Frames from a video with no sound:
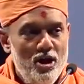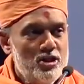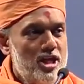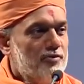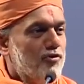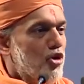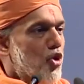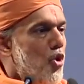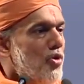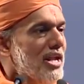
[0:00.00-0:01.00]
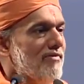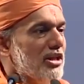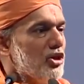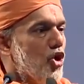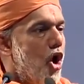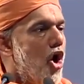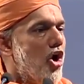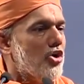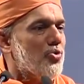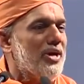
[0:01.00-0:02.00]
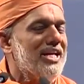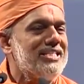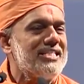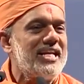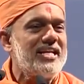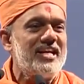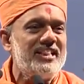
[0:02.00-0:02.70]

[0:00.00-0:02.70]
that for only with God reinstated